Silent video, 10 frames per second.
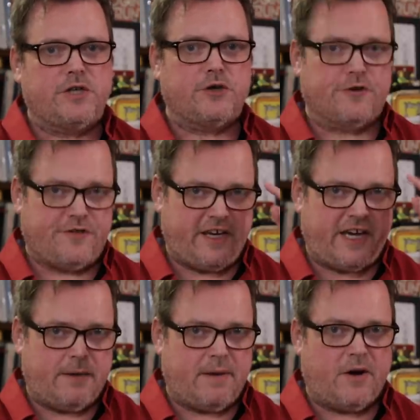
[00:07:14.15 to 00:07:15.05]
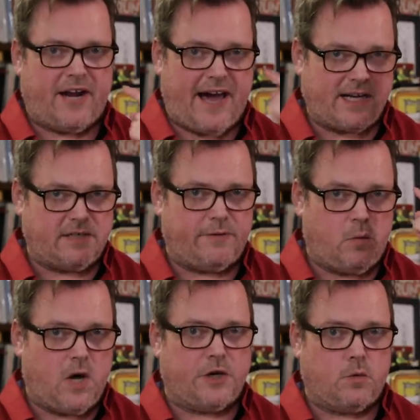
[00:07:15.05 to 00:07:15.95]
When you're thinking about it actively
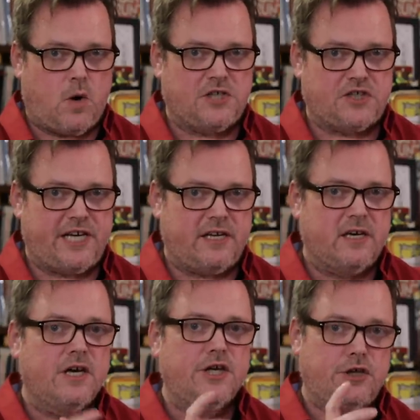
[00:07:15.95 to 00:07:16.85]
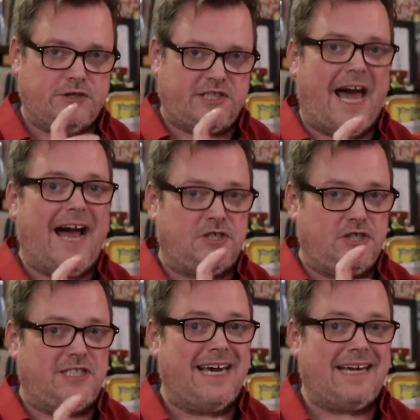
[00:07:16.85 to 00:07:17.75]
while you're watching it, you're
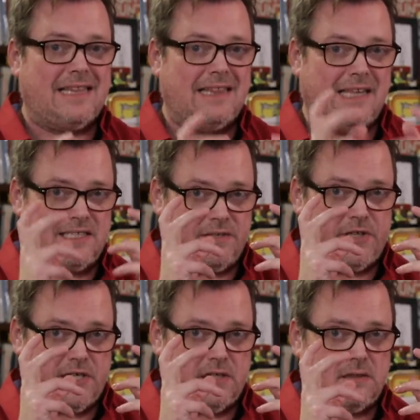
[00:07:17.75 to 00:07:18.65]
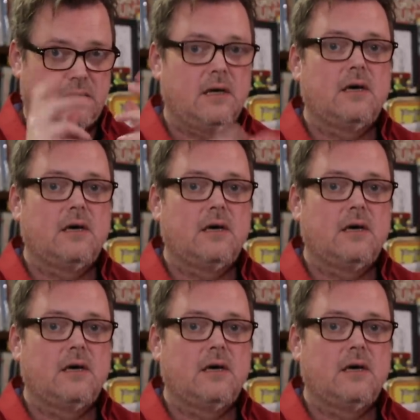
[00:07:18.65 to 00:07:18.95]
actually taking less of it in.